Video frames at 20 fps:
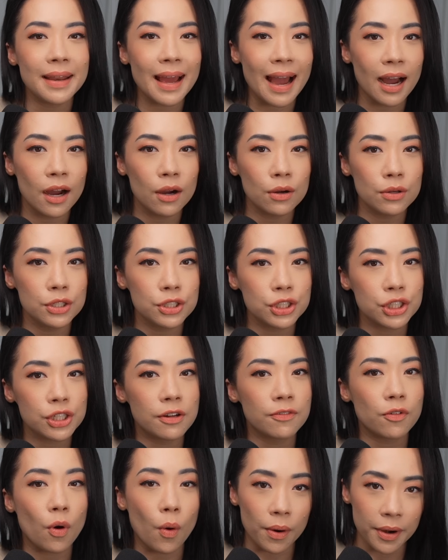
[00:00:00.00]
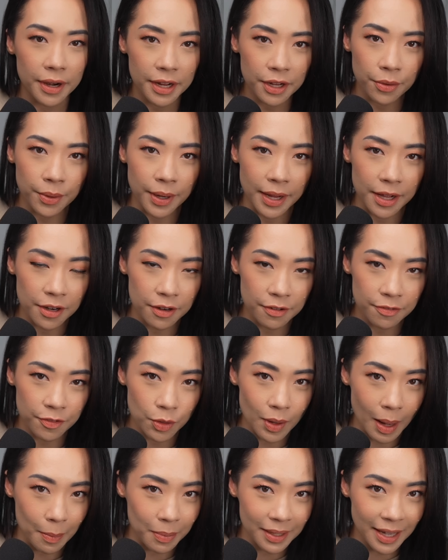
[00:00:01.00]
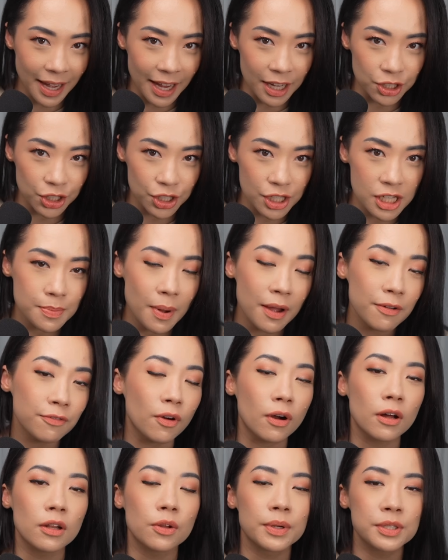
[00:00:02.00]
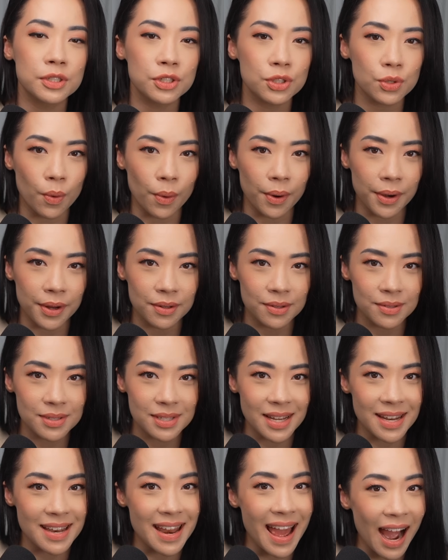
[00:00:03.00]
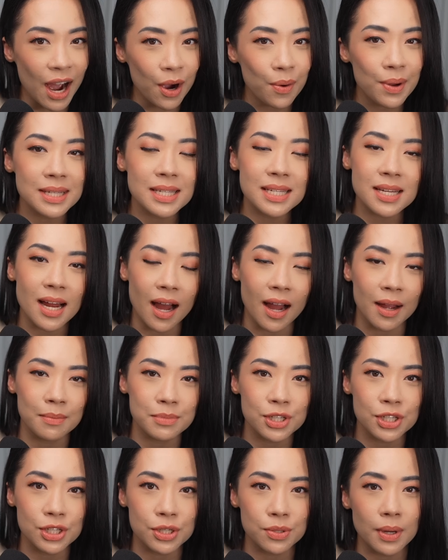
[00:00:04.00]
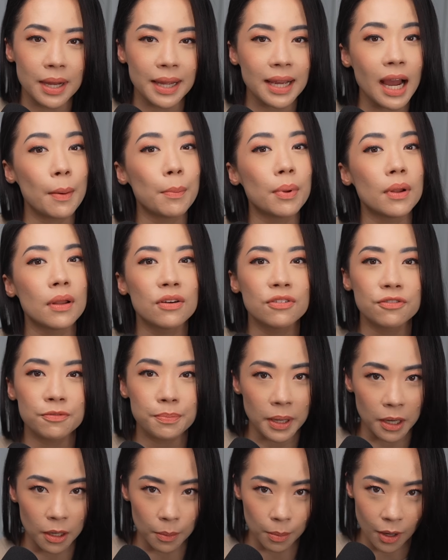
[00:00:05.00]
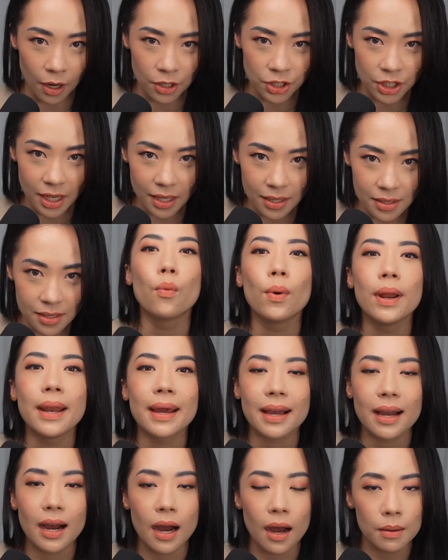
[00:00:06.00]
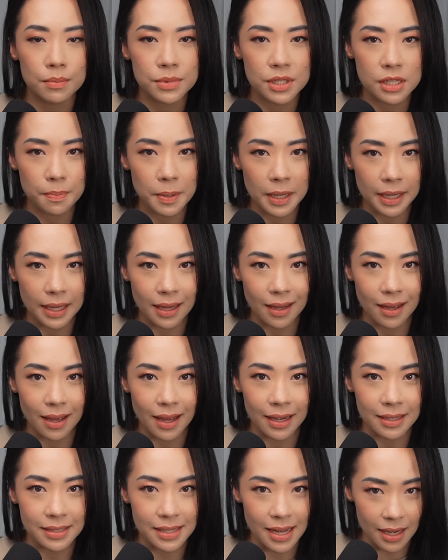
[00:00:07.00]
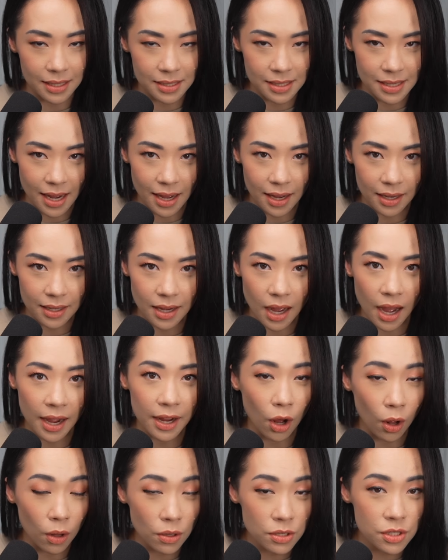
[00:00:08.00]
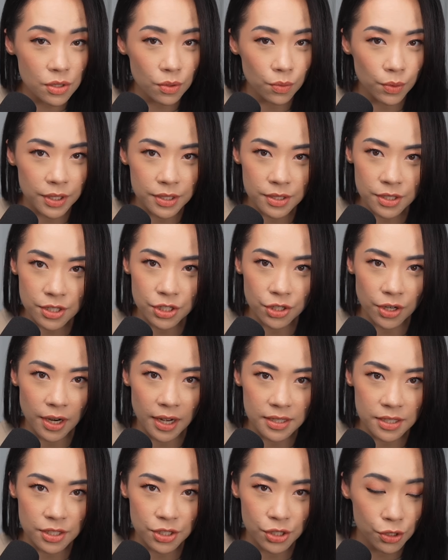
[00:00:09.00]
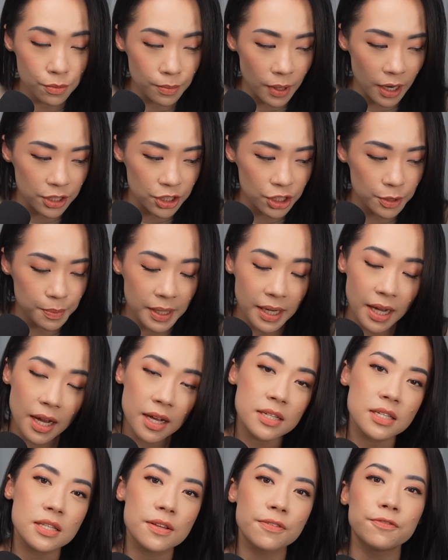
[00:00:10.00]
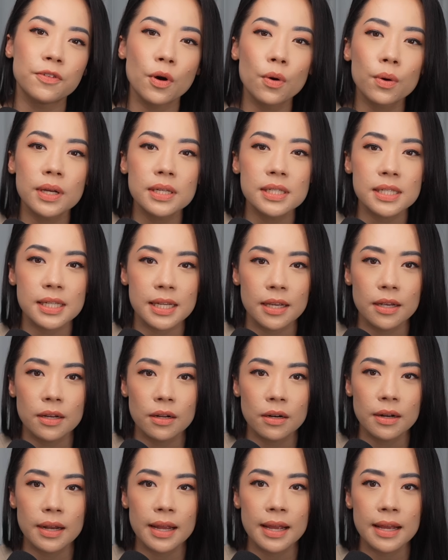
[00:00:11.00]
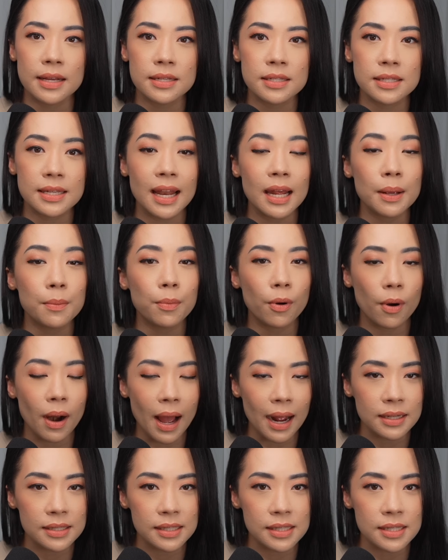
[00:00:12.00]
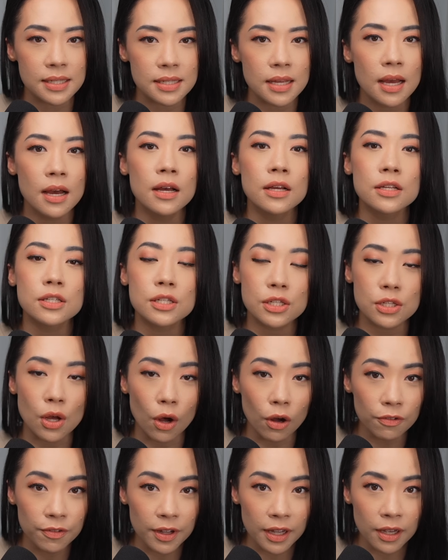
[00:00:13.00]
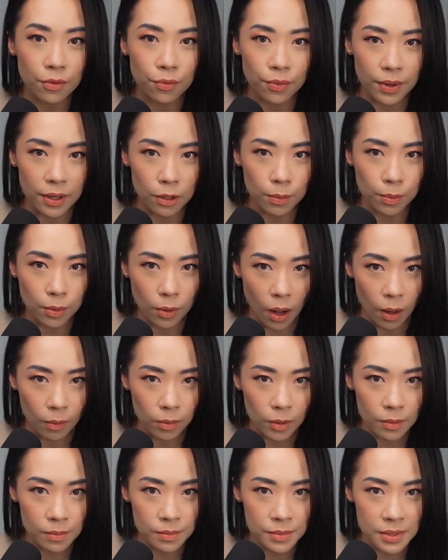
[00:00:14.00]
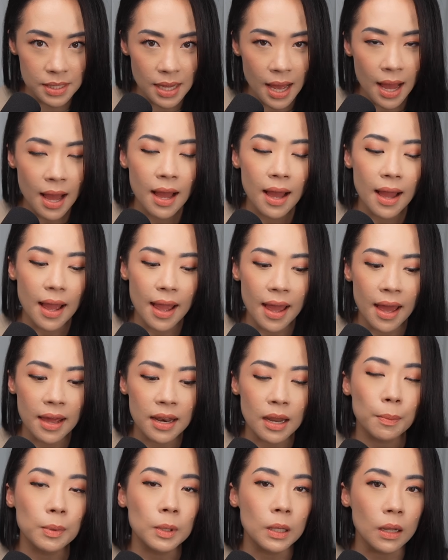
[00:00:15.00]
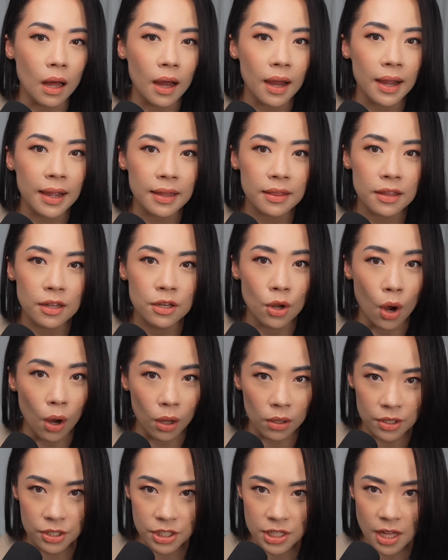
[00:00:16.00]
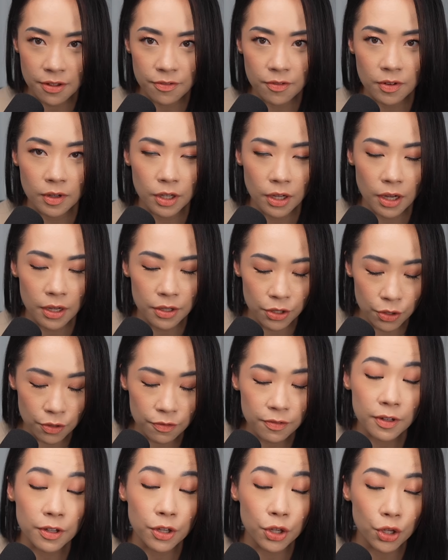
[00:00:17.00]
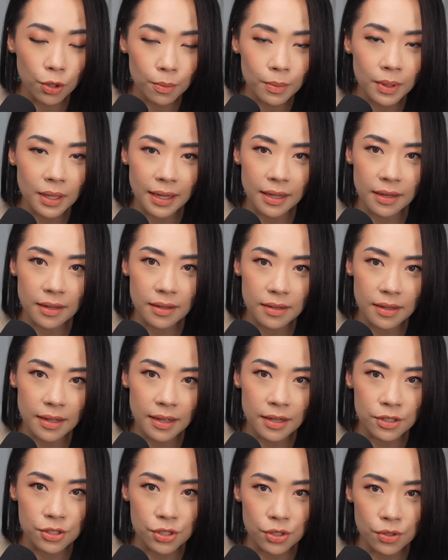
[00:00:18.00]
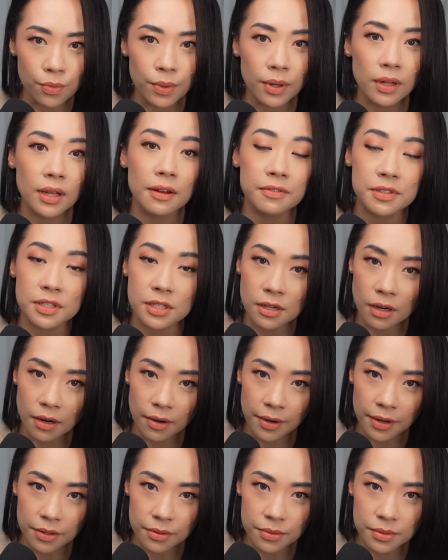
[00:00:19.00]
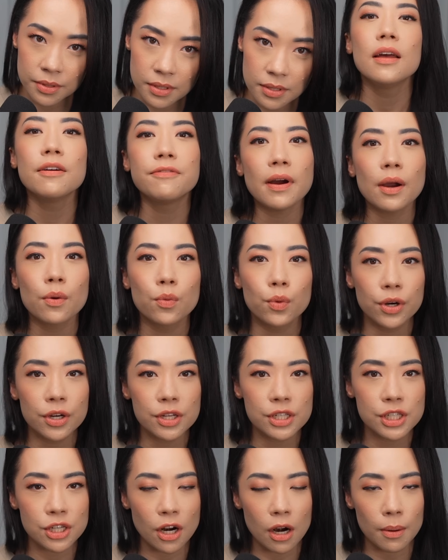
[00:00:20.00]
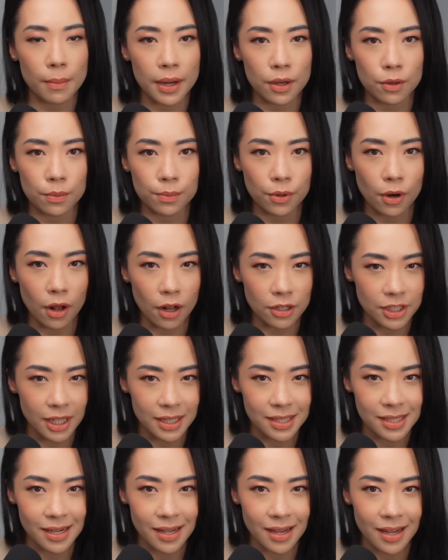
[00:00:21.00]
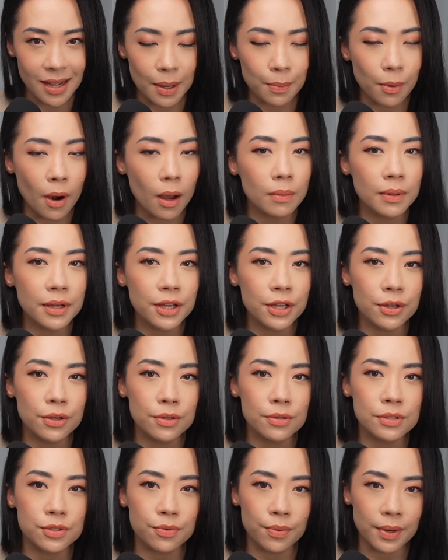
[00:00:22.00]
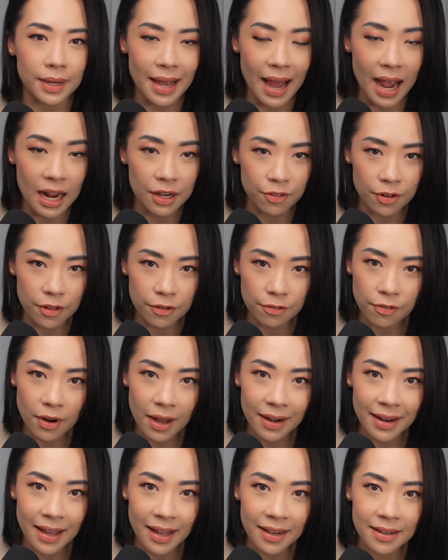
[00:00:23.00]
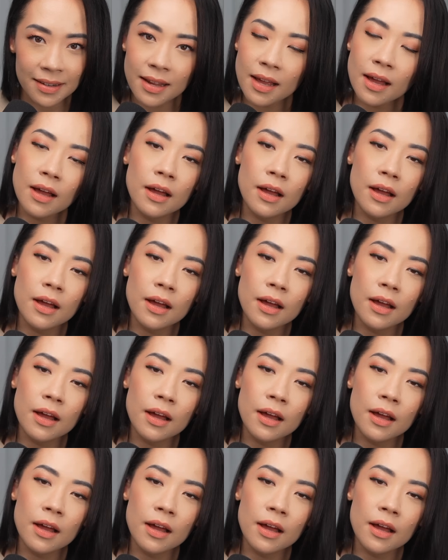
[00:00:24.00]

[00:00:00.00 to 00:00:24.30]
now, you should have already created a few applications by following tutorials, and now it's time to do a couple of bigger projects. When it comes to picking a tech stack, I also wouldn't stress too much because the focus here is getting practice solving real problems and applying the knowledge that you've, you've accumulated into real life scenarios. If I were to start my own project today, I'd probably use React for the front end,